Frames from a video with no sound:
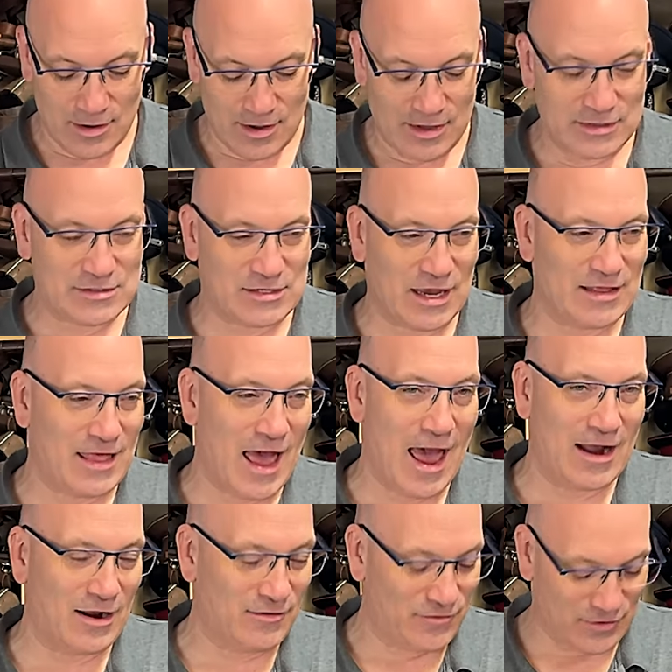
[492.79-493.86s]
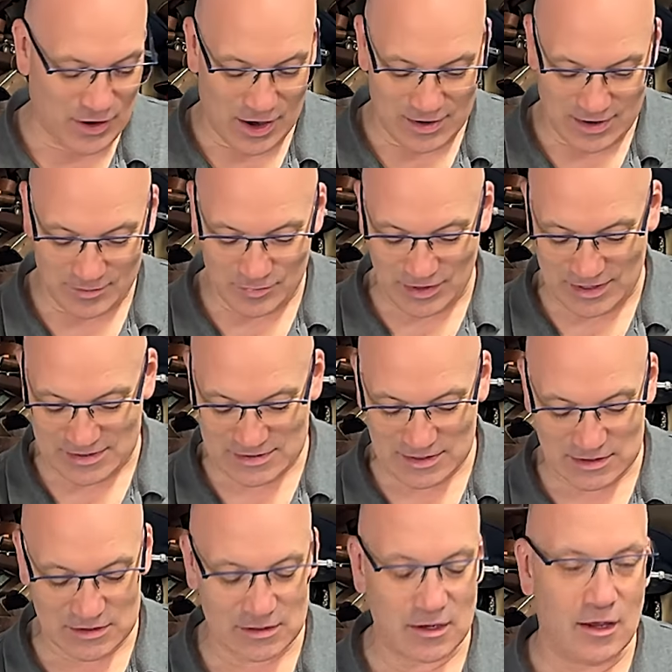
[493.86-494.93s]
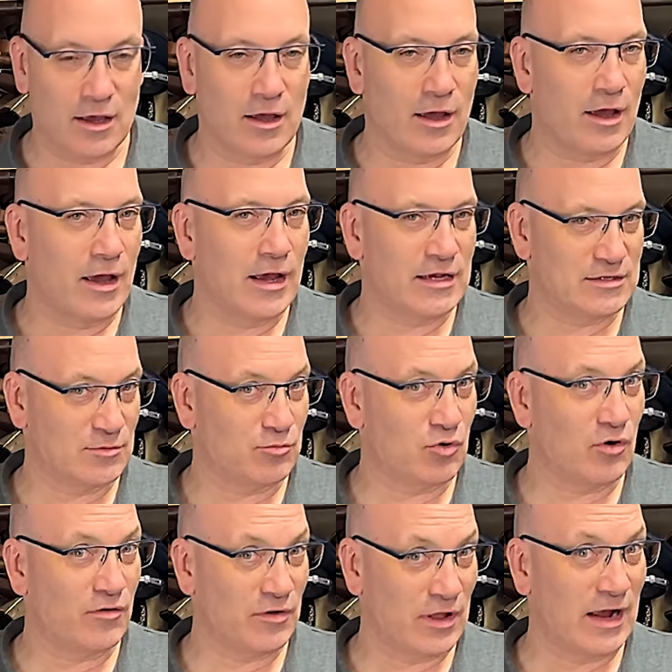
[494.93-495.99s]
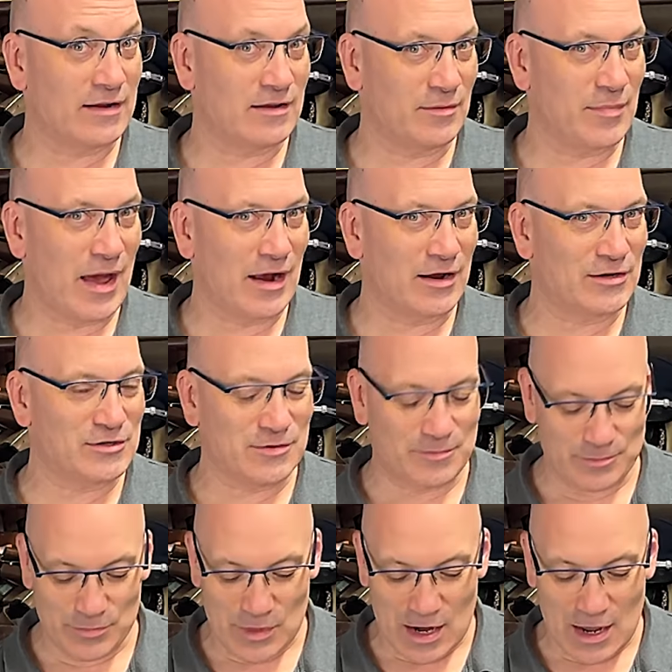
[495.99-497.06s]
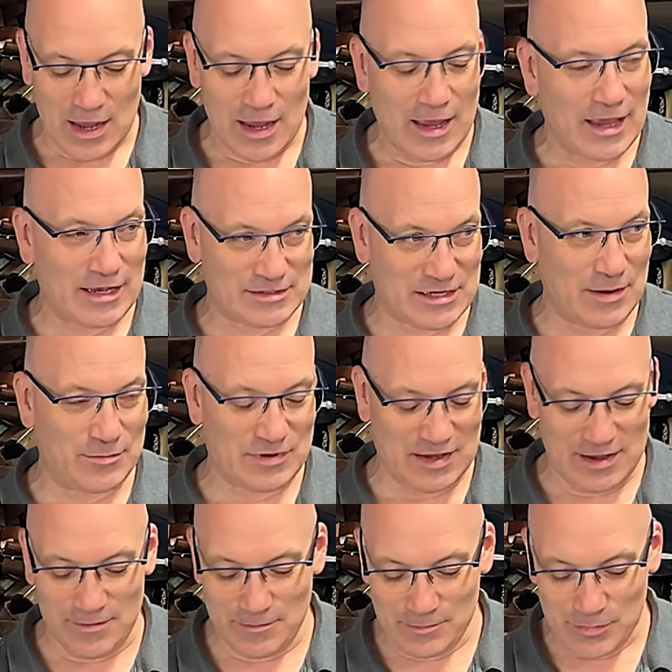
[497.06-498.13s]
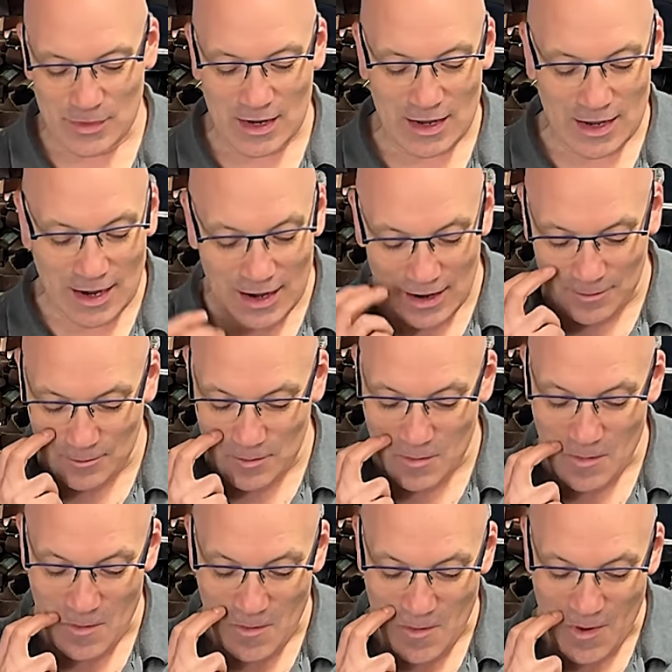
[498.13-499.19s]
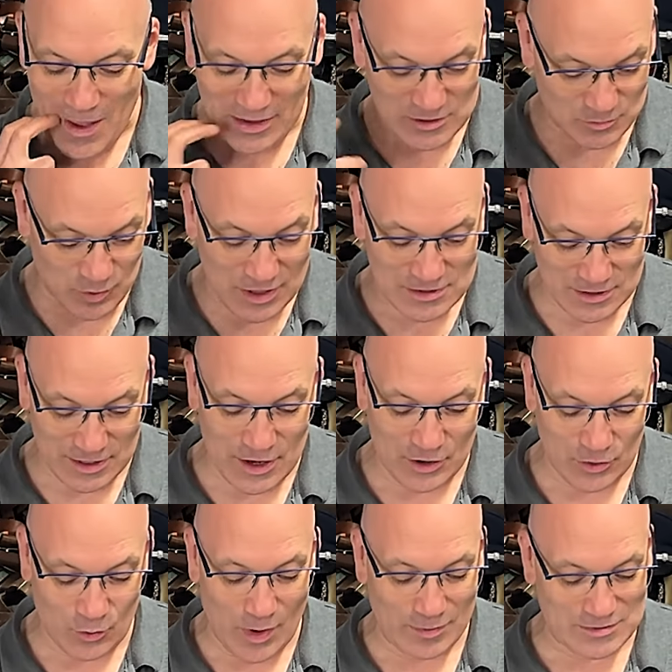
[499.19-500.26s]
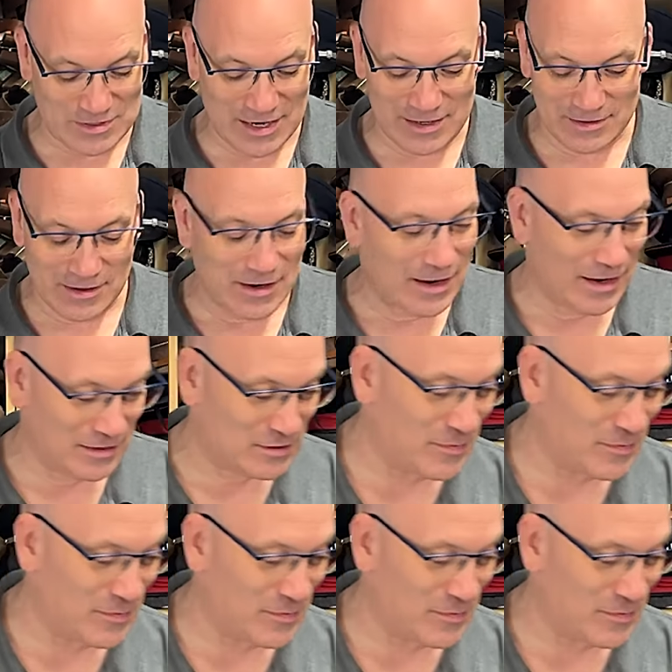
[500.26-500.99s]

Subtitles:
inside the hat, I'd forgotten I'd placed this, is a prophylactic package. It's empty. It's presently on the website. It's